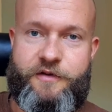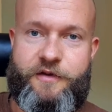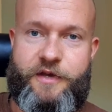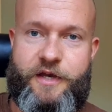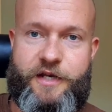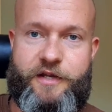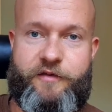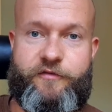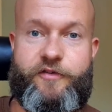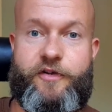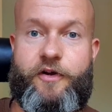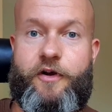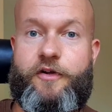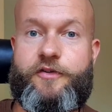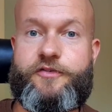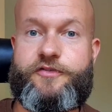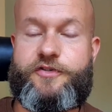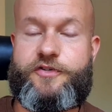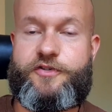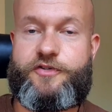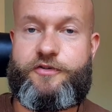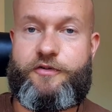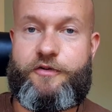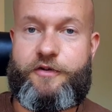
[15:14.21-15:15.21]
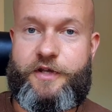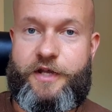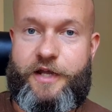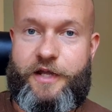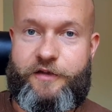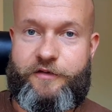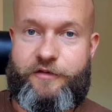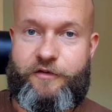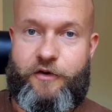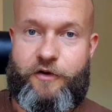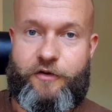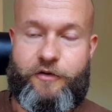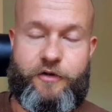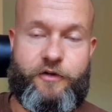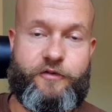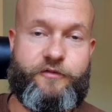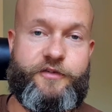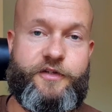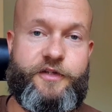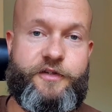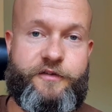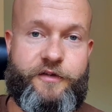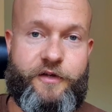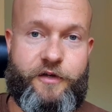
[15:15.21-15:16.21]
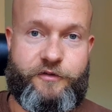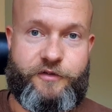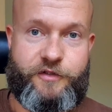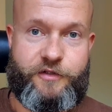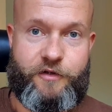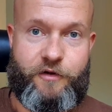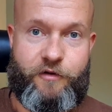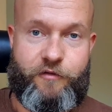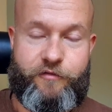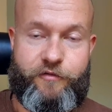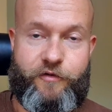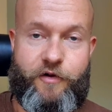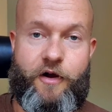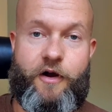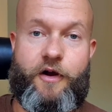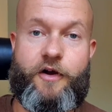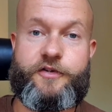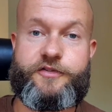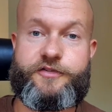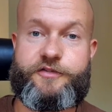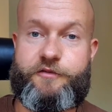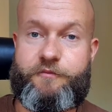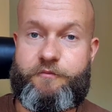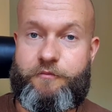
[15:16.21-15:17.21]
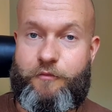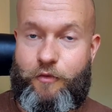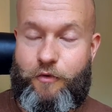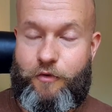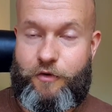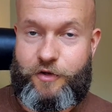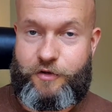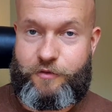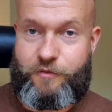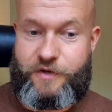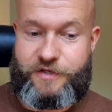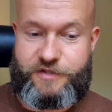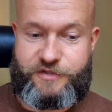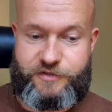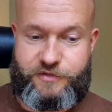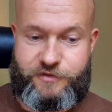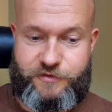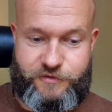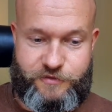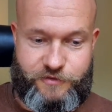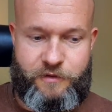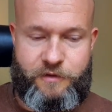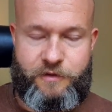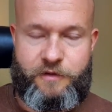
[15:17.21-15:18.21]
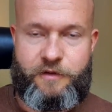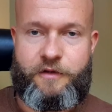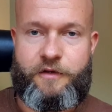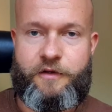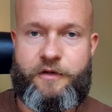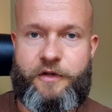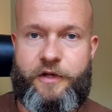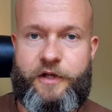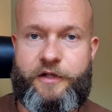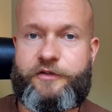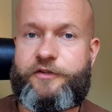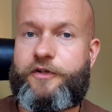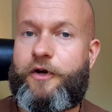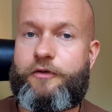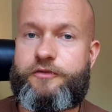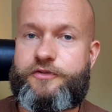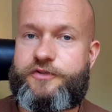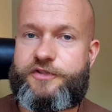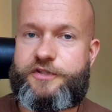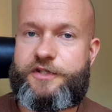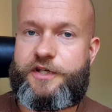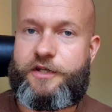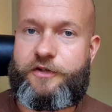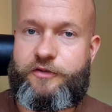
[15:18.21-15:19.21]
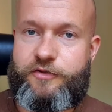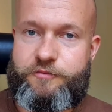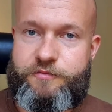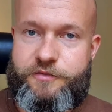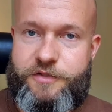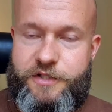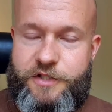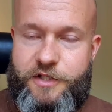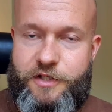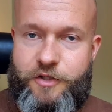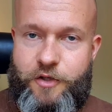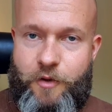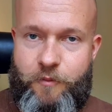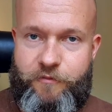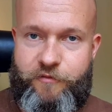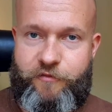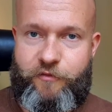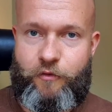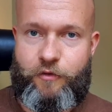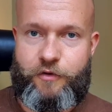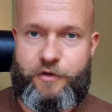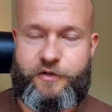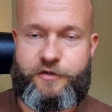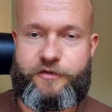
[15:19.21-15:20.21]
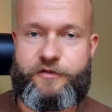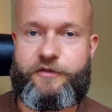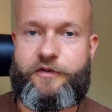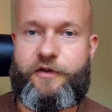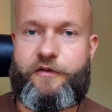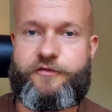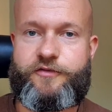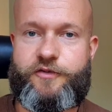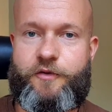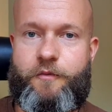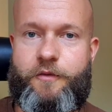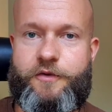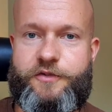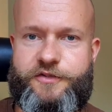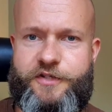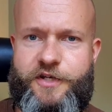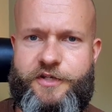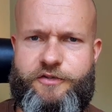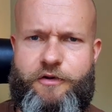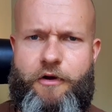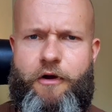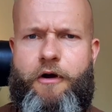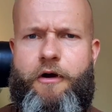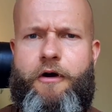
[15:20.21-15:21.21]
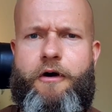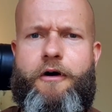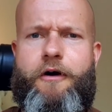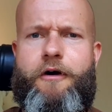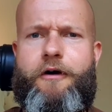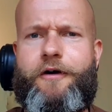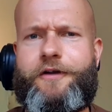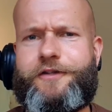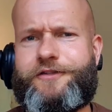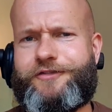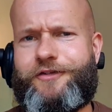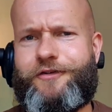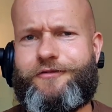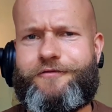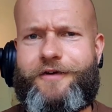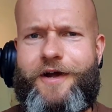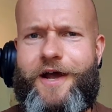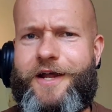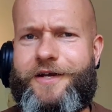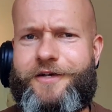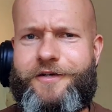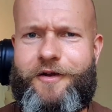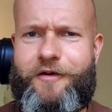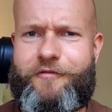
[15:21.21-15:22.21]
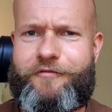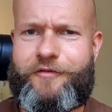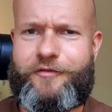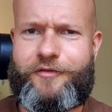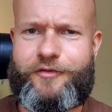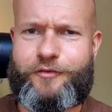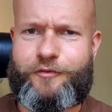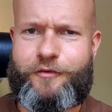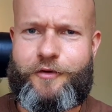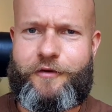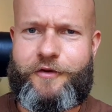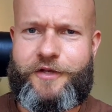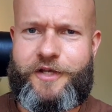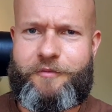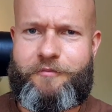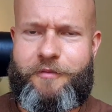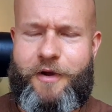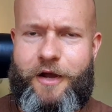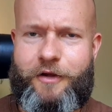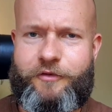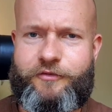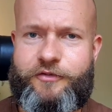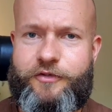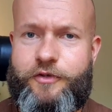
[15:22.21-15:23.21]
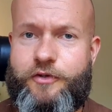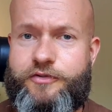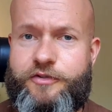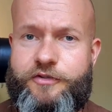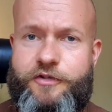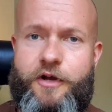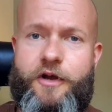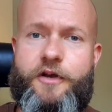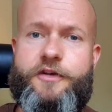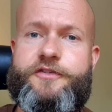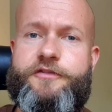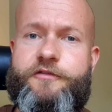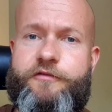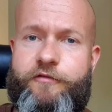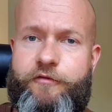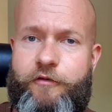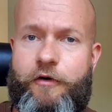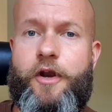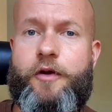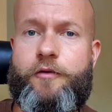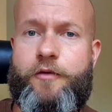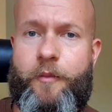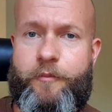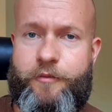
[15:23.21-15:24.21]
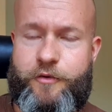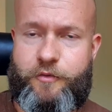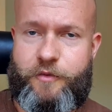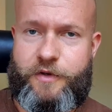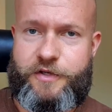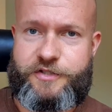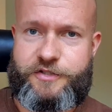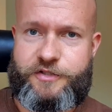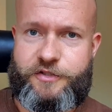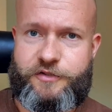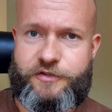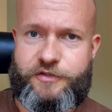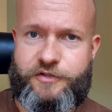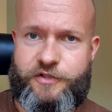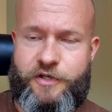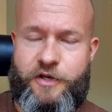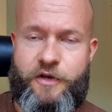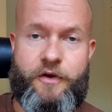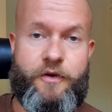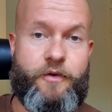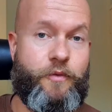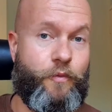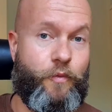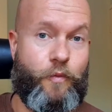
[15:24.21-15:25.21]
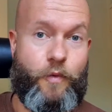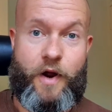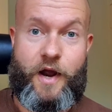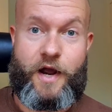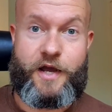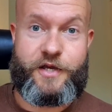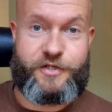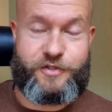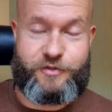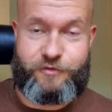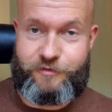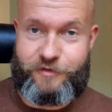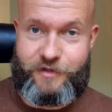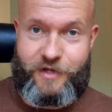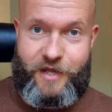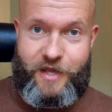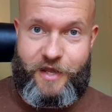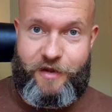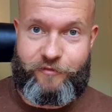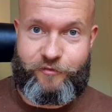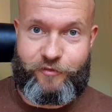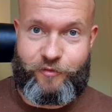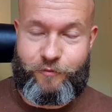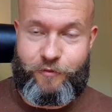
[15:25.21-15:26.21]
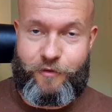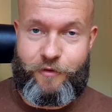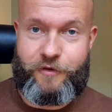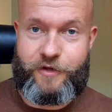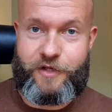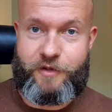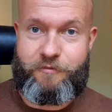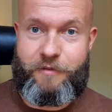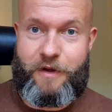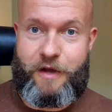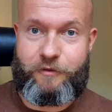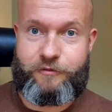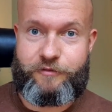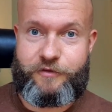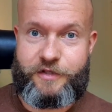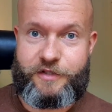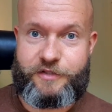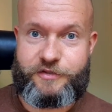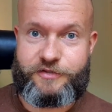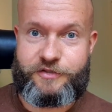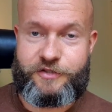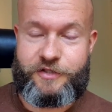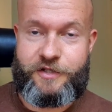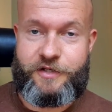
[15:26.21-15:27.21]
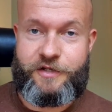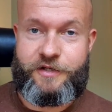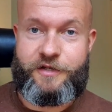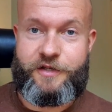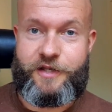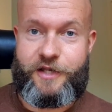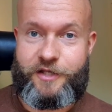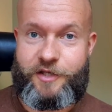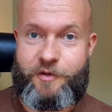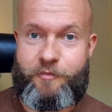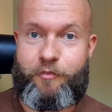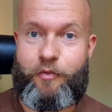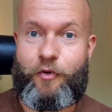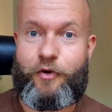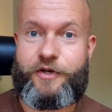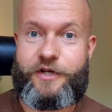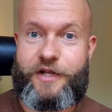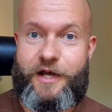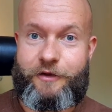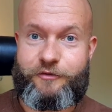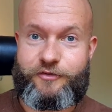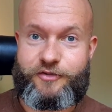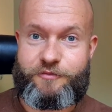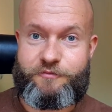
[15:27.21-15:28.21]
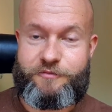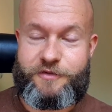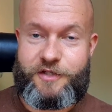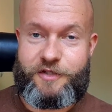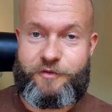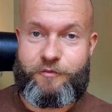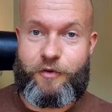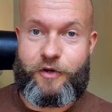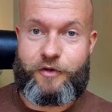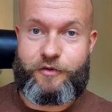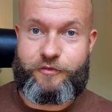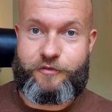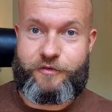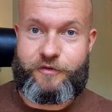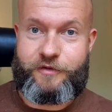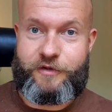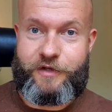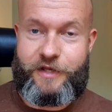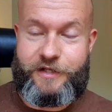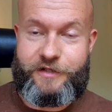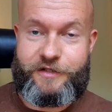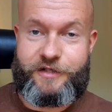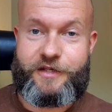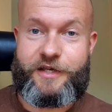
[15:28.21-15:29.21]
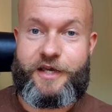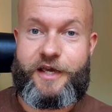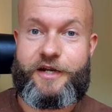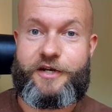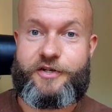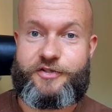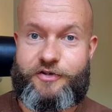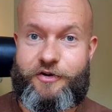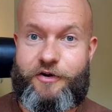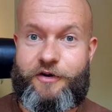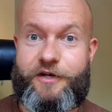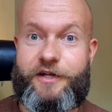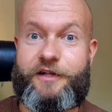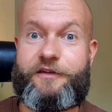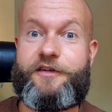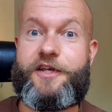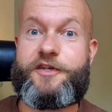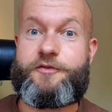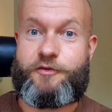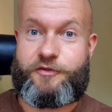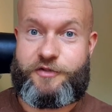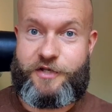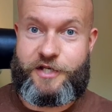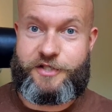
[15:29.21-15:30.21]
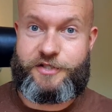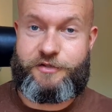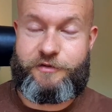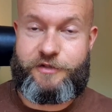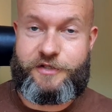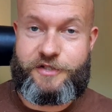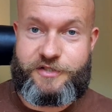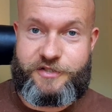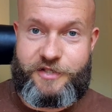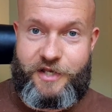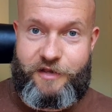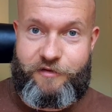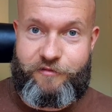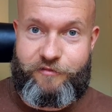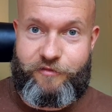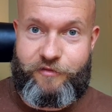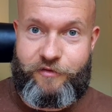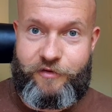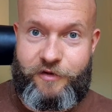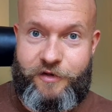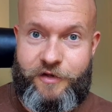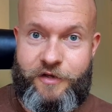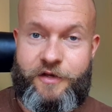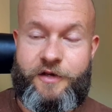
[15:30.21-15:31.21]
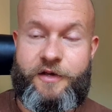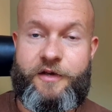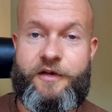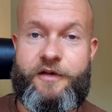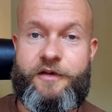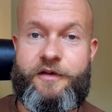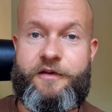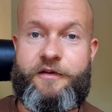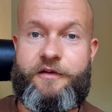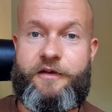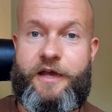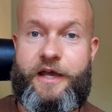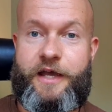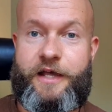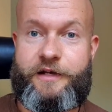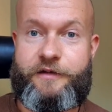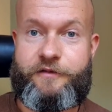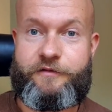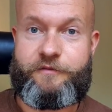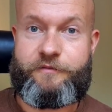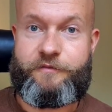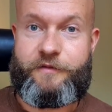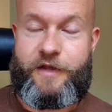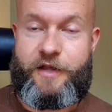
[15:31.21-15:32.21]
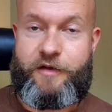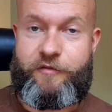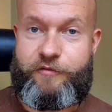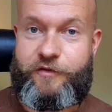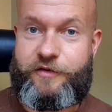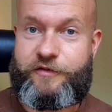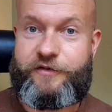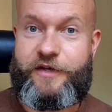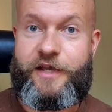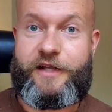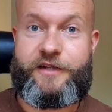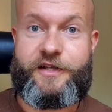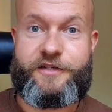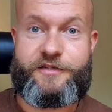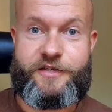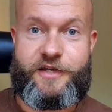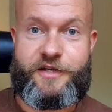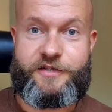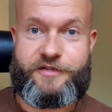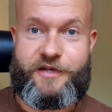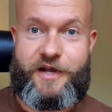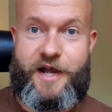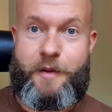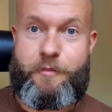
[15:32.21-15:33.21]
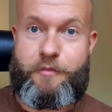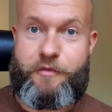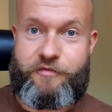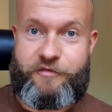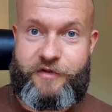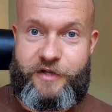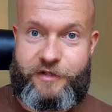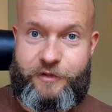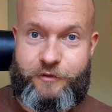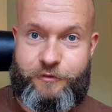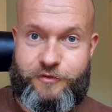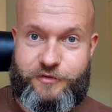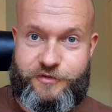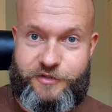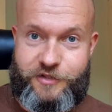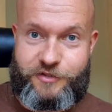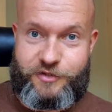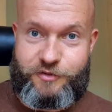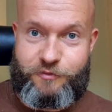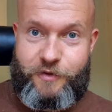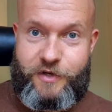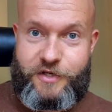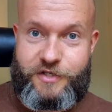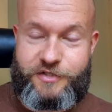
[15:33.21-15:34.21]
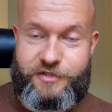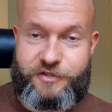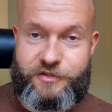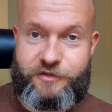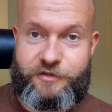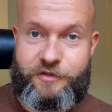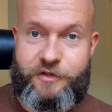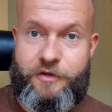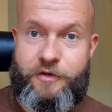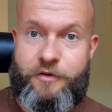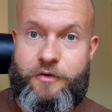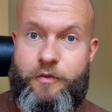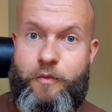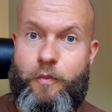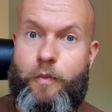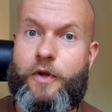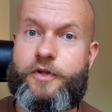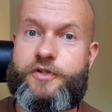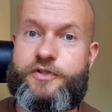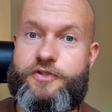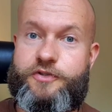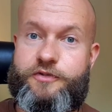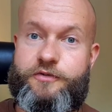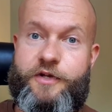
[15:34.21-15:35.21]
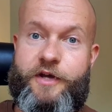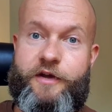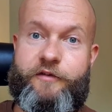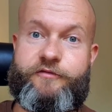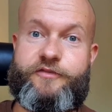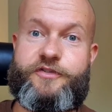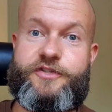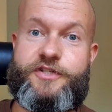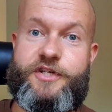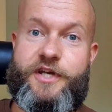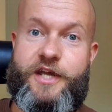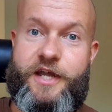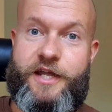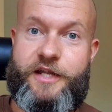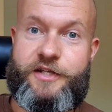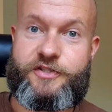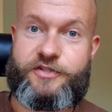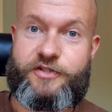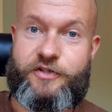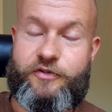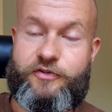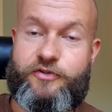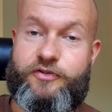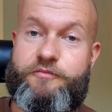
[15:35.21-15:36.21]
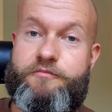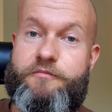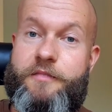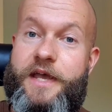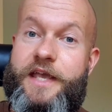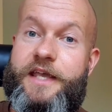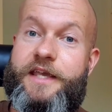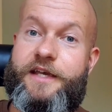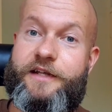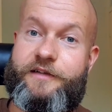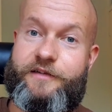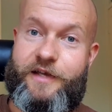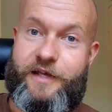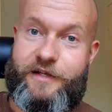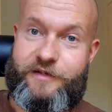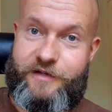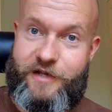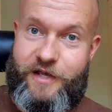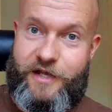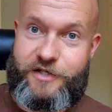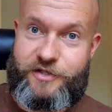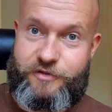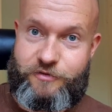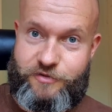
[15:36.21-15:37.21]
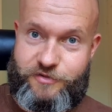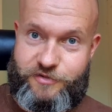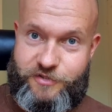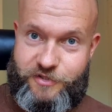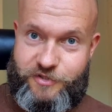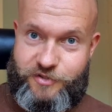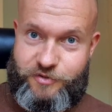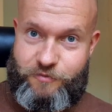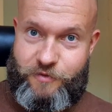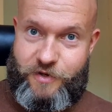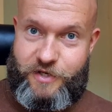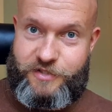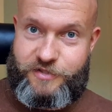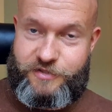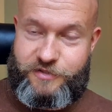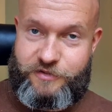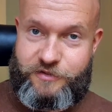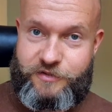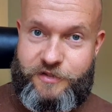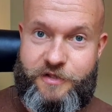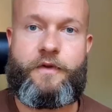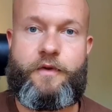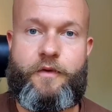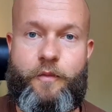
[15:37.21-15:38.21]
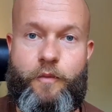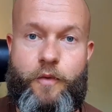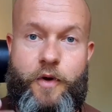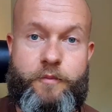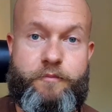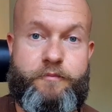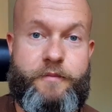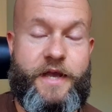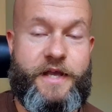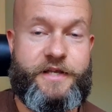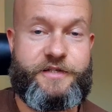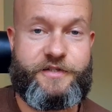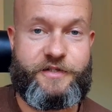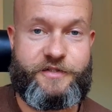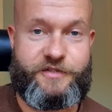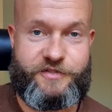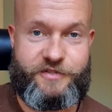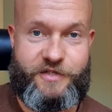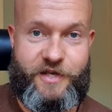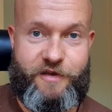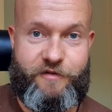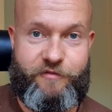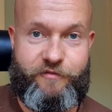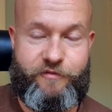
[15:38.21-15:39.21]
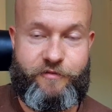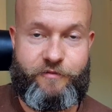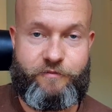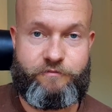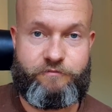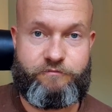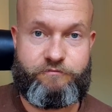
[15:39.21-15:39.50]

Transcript: And if the answers you get are not detailed enough, ask more questions. And don't seek to be comforted. If someone says, "Oh, it's alright, nothing to worry about," you should ask follow-up questions. Why shouldn't I have to worry about this? Can you point out to me what indicators are that this was actually safe? And if we take this as a hypothetical situation, what should have changed to make it a dangerous situation? What makes it safe?